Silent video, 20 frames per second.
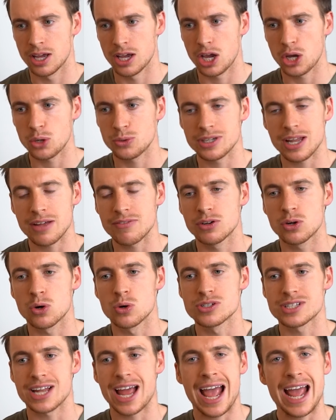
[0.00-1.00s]
who'd never
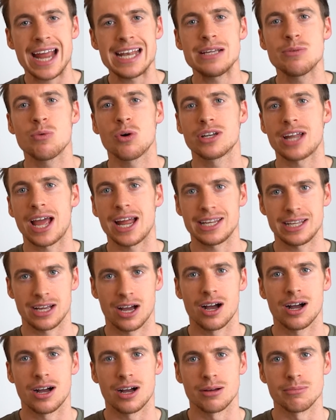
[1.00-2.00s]
caused anyone any
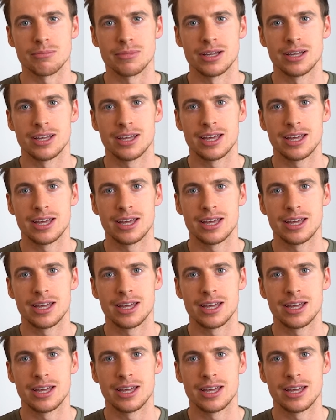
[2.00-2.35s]
harm,